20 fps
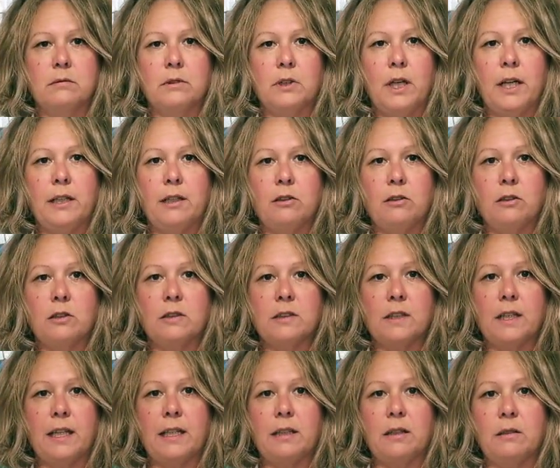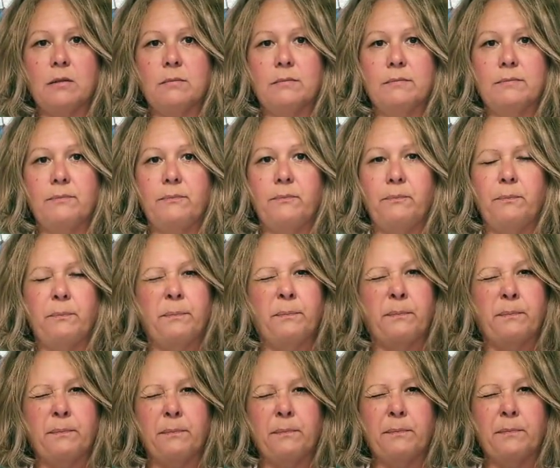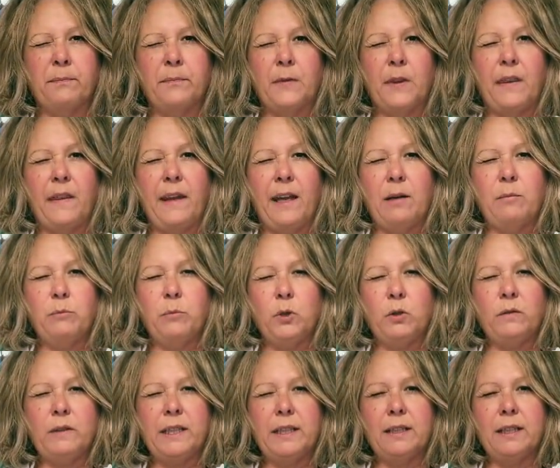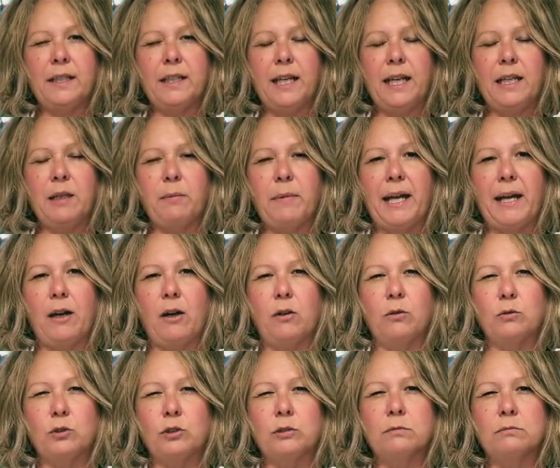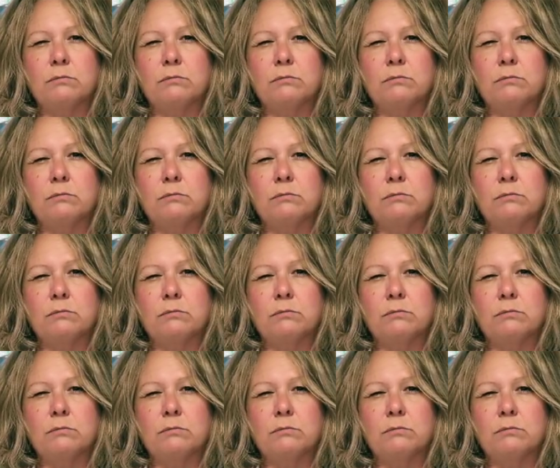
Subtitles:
Kind of looks like that movie that came out,